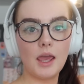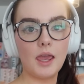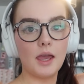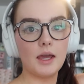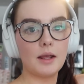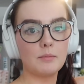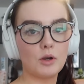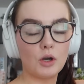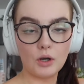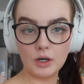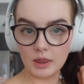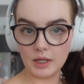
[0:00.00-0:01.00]
and I'm
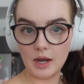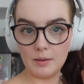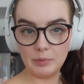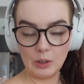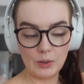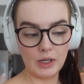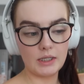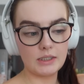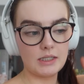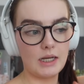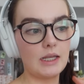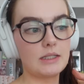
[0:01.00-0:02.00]
currently uploading
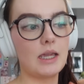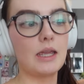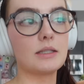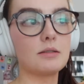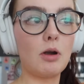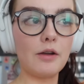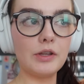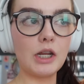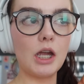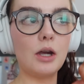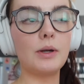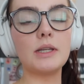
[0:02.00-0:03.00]
today's ASMR
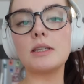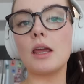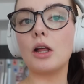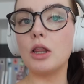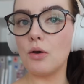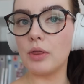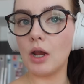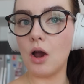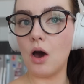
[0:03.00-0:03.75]
video. It's a clothing